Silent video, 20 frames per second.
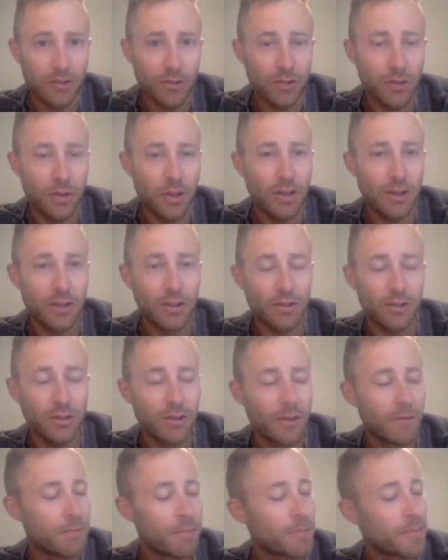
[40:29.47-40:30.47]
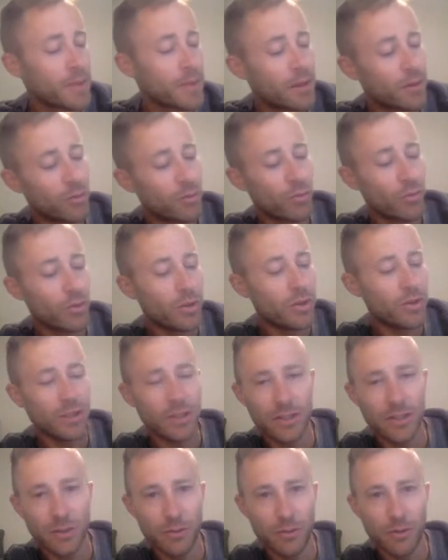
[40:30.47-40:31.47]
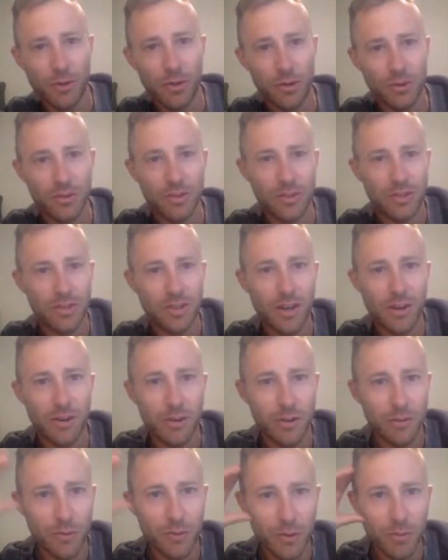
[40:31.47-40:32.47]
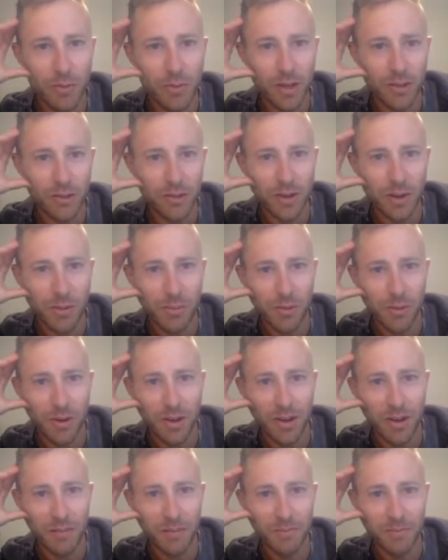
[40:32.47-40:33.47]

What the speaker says: So it is really difficult to tell if you messed up or not.